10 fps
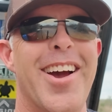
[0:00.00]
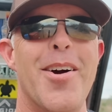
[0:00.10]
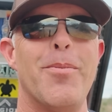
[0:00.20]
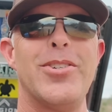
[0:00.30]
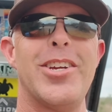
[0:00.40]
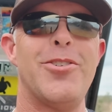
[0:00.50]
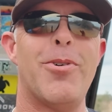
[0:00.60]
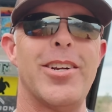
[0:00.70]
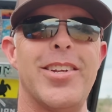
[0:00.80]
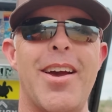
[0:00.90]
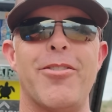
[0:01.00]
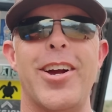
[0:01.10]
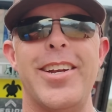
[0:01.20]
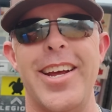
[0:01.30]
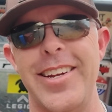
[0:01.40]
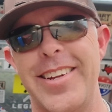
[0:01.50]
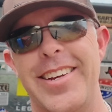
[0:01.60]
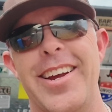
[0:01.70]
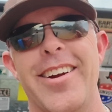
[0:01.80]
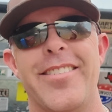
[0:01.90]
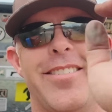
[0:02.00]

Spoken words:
Appreciate you watching. Have a great day. Take care.